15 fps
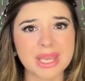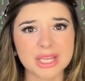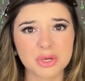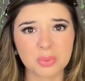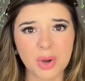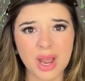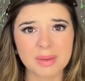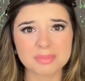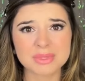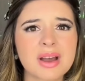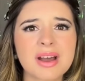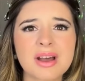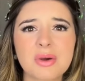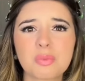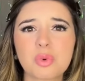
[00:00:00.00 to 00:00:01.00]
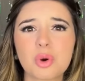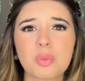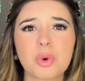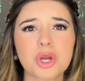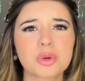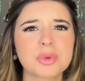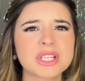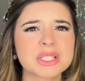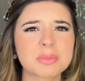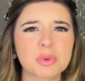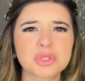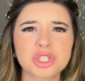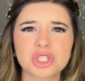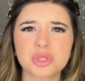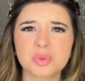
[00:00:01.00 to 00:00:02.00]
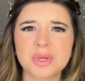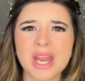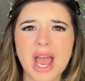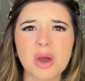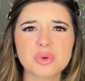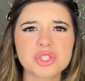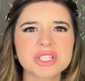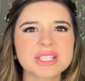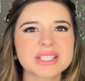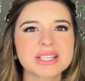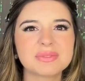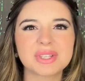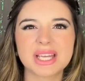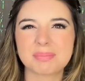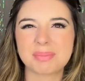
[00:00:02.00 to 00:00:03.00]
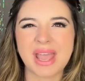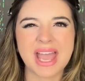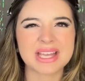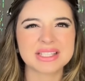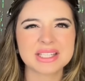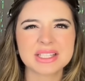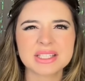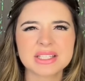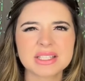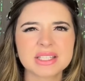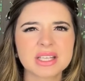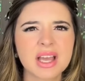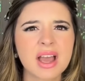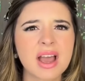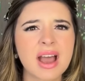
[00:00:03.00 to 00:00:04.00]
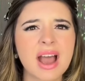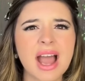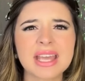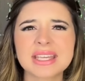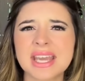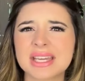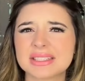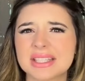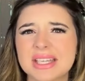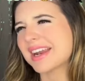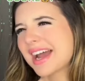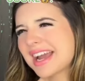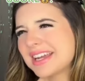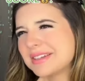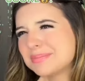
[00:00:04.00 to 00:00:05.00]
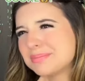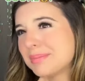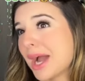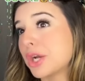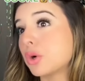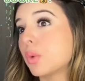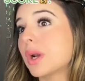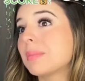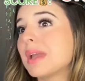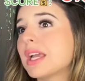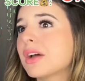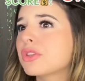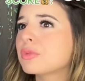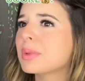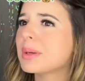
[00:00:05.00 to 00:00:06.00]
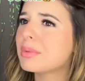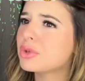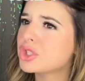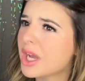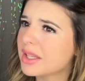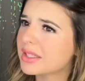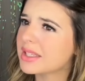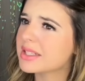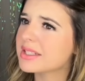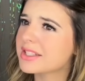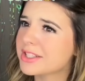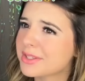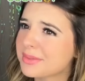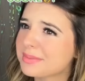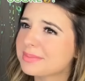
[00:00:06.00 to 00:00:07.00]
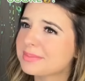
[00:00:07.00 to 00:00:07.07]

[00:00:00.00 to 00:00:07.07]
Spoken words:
Bankrupt? Well, what are we supposed to do now? Just live like peasants? I can't let... I don't want to make other people jealous.